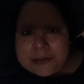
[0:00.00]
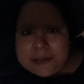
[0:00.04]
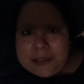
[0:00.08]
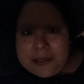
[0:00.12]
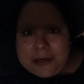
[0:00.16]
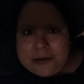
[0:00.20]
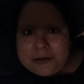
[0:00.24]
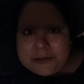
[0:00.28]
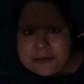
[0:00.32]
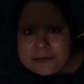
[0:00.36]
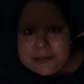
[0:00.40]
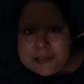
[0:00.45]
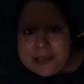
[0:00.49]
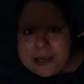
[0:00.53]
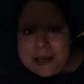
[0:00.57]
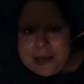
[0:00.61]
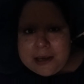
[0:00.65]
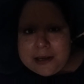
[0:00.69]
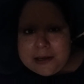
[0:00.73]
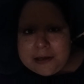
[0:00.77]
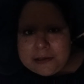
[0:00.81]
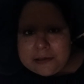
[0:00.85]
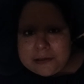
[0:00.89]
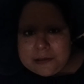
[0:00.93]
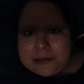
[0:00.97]
there's
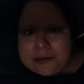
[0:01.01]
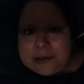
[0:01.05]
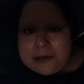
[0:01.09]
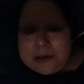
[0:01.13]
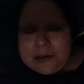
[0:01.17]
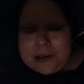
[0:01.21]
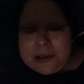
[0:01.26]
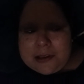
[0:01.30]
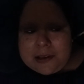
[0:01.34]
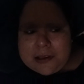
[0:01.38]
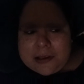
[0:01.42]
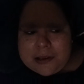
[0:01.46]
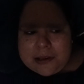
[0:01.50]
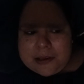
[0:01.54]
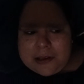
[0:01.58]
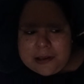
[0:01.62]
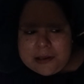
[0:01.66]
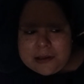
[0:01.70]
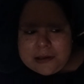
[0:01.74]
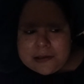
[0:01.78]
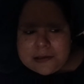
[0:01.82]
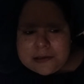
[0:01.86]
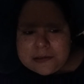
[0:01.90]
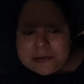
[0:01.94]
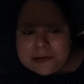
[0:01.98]
that.
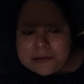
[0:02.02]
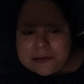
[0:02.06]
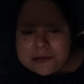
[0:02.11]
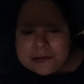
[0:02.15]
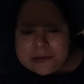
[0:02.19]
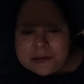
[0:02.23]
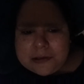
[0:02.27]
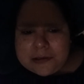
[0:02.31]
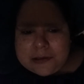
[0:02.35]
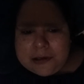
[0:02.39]
And